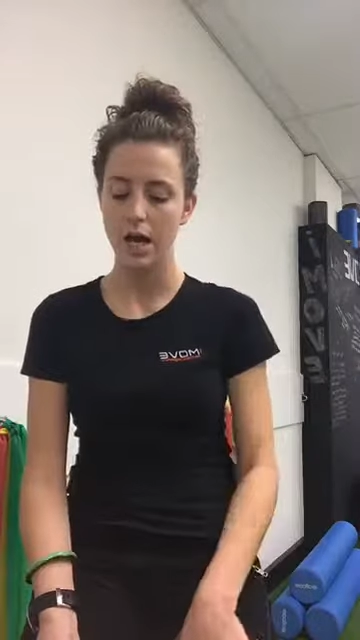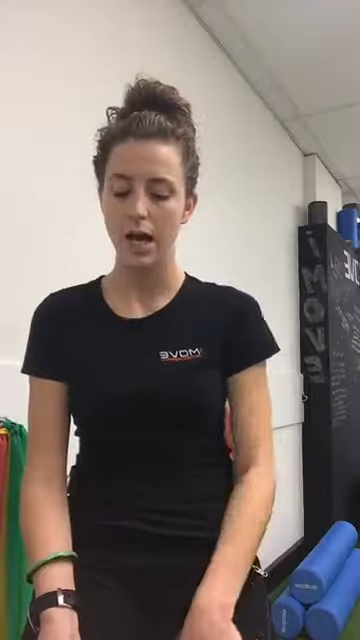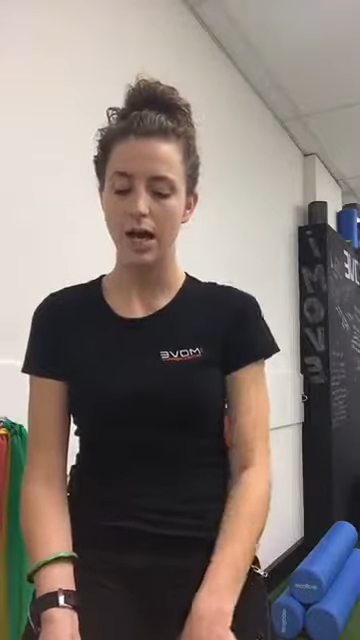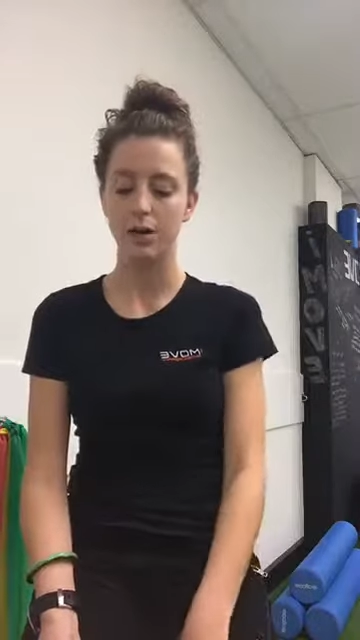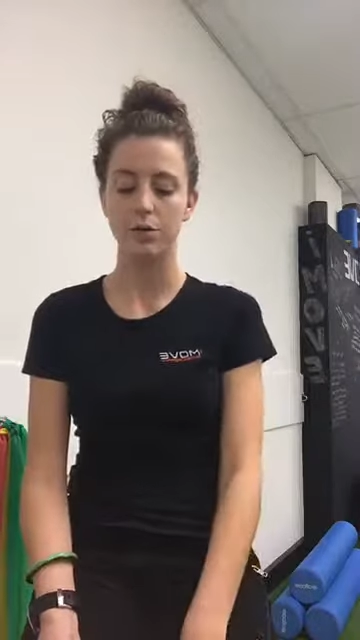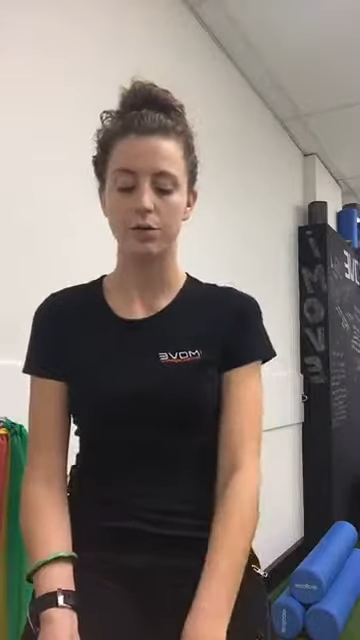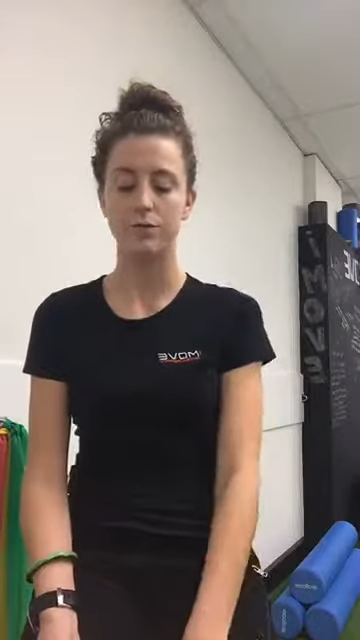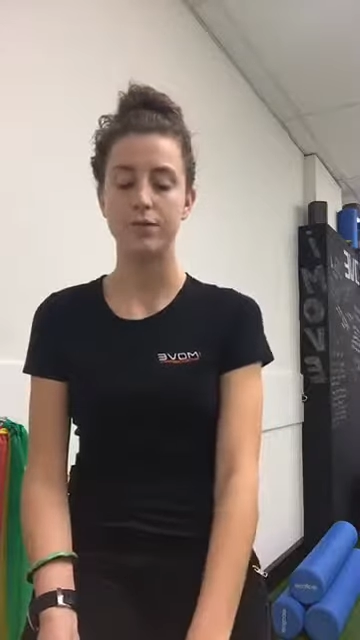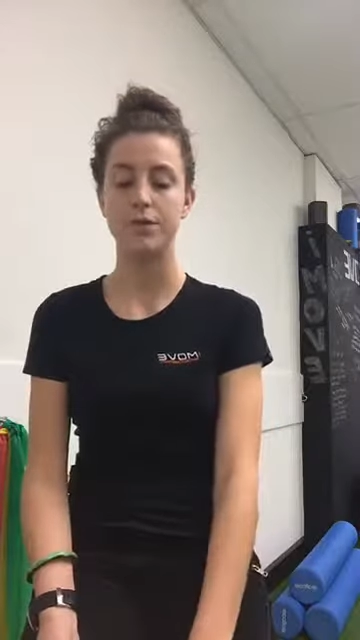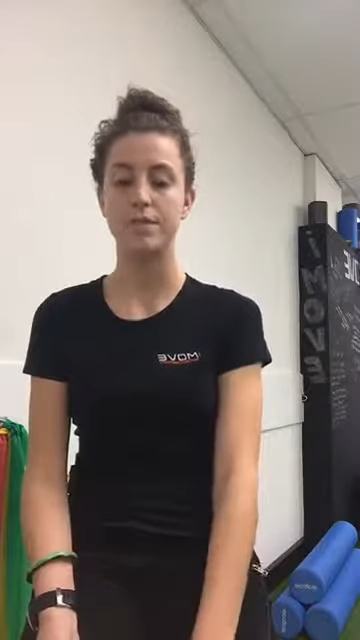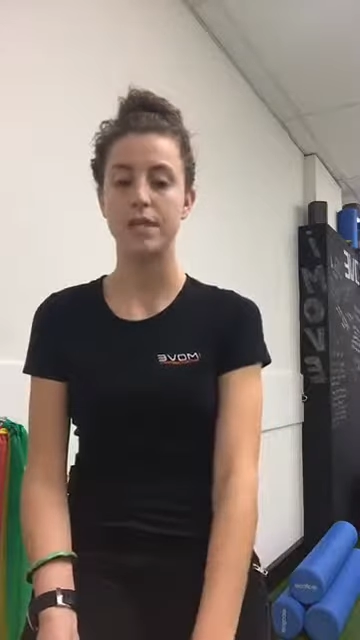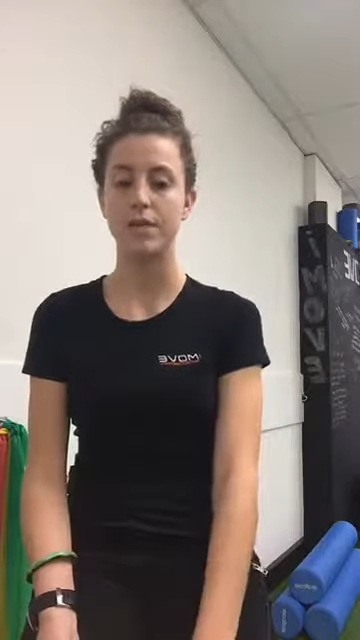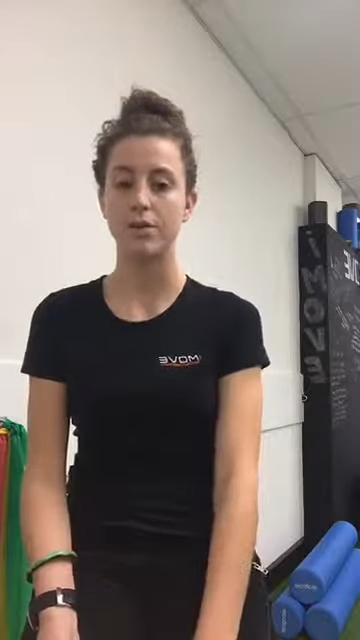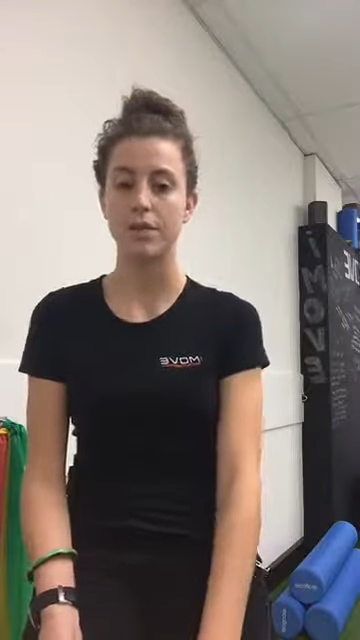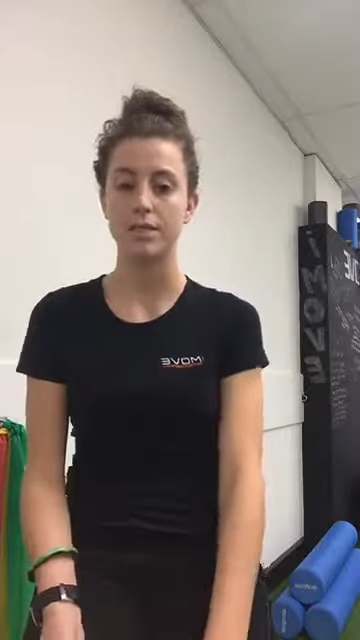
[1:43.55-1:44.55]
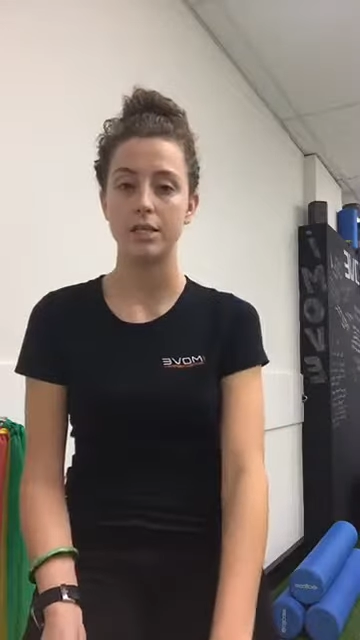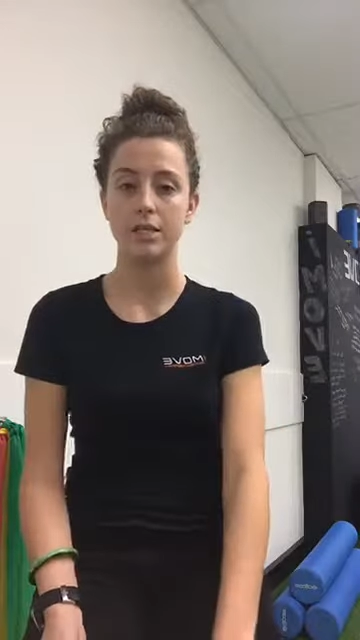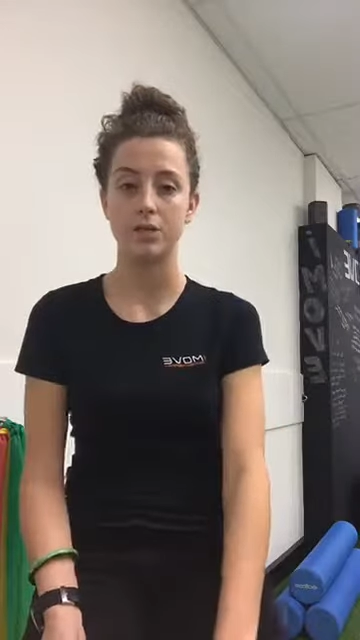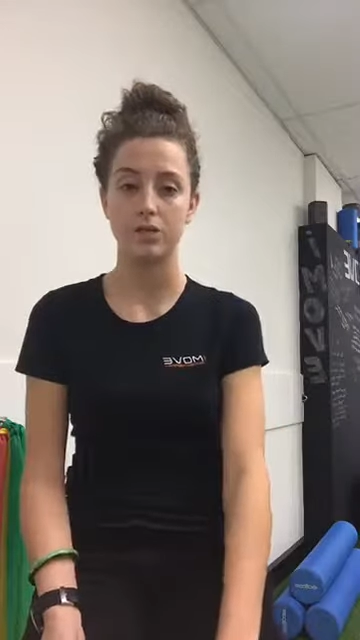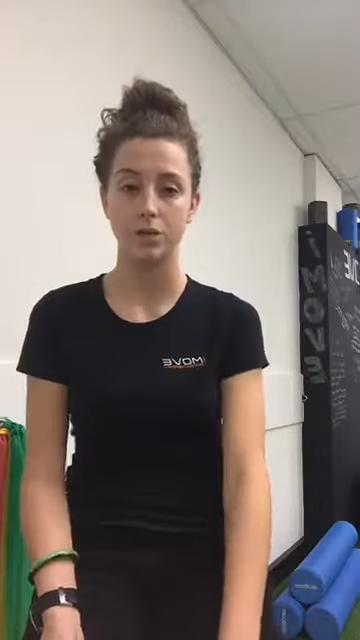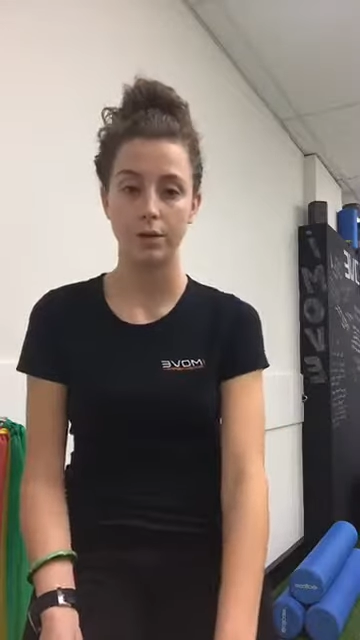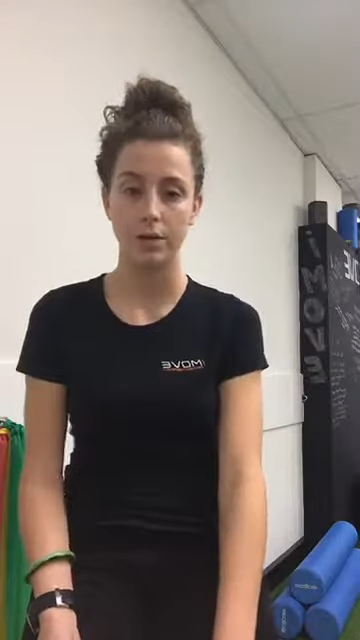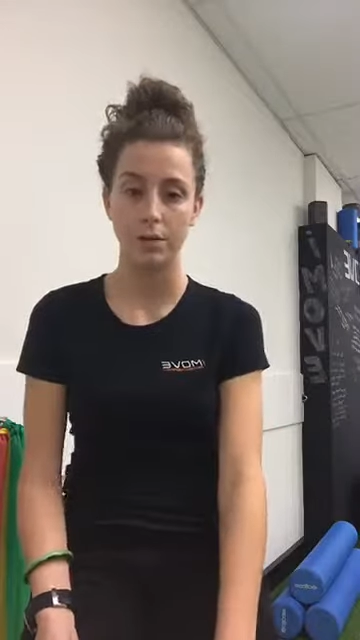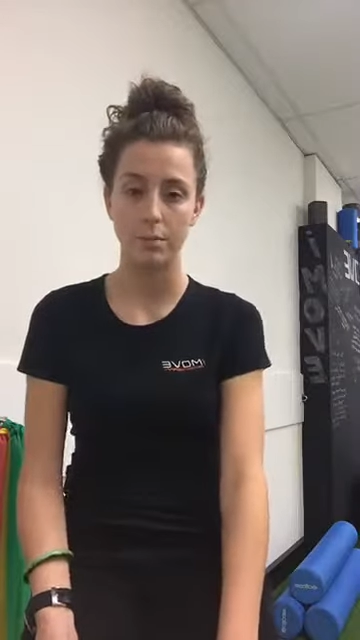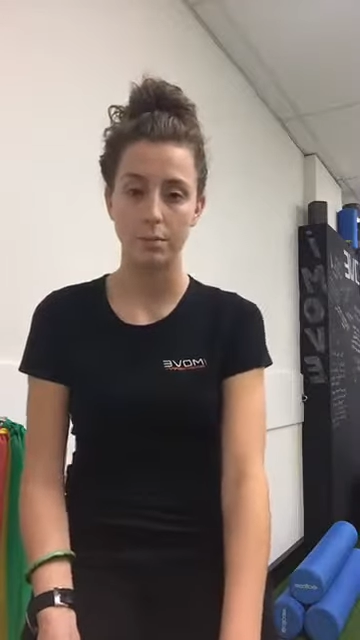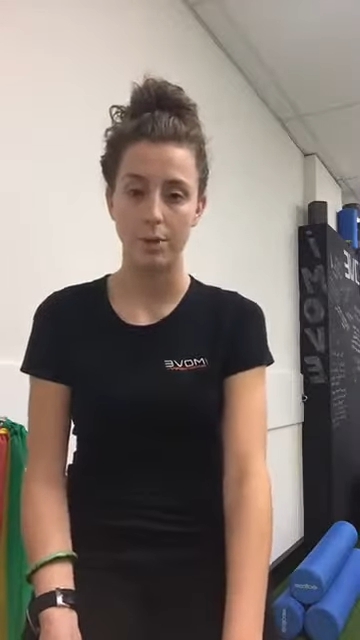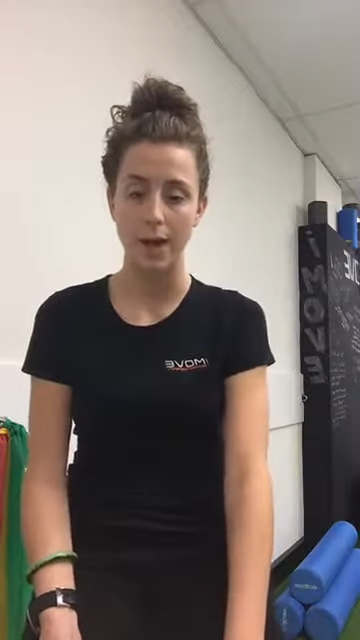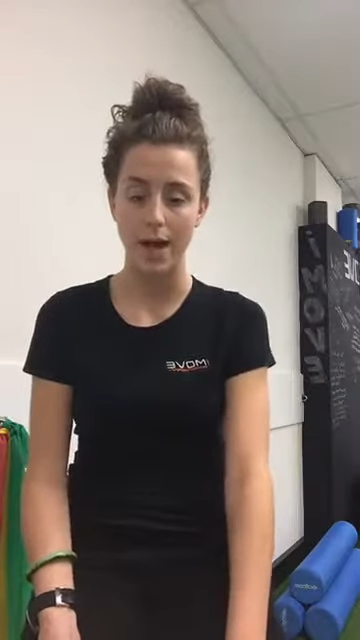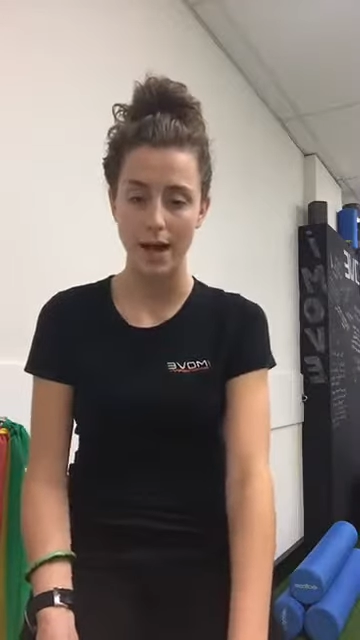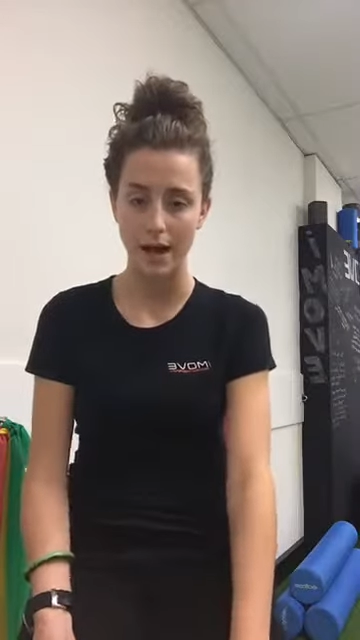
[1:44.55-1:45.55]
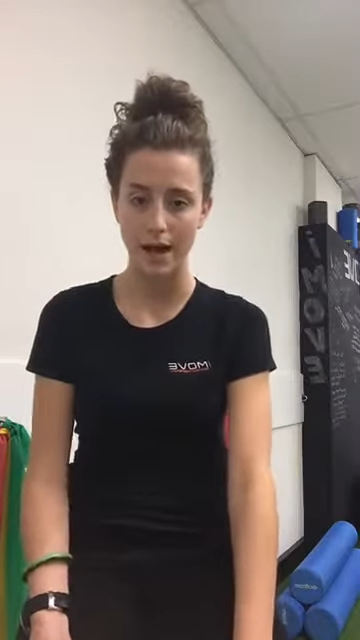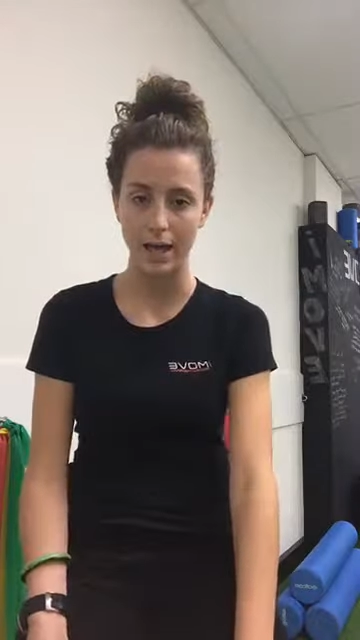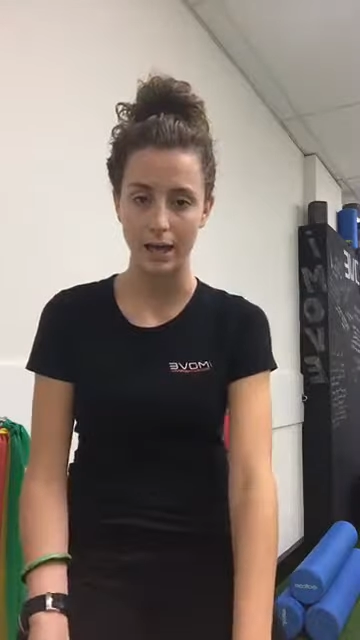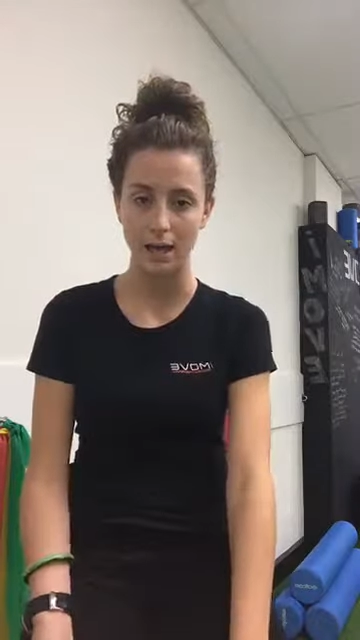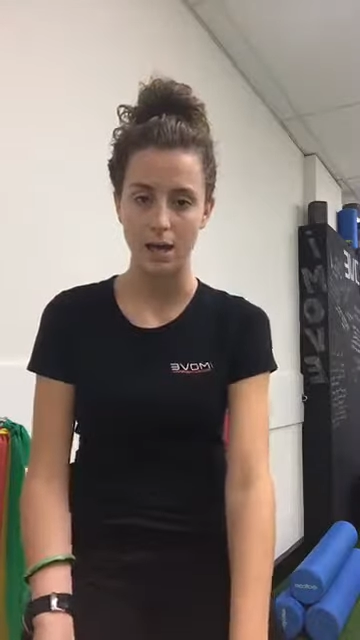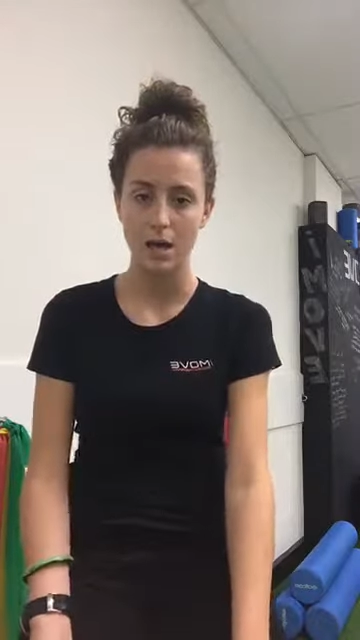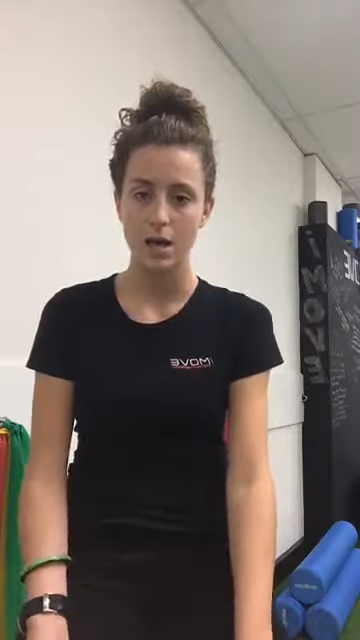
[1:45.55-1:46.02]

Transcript: and good for decreasing joint pain.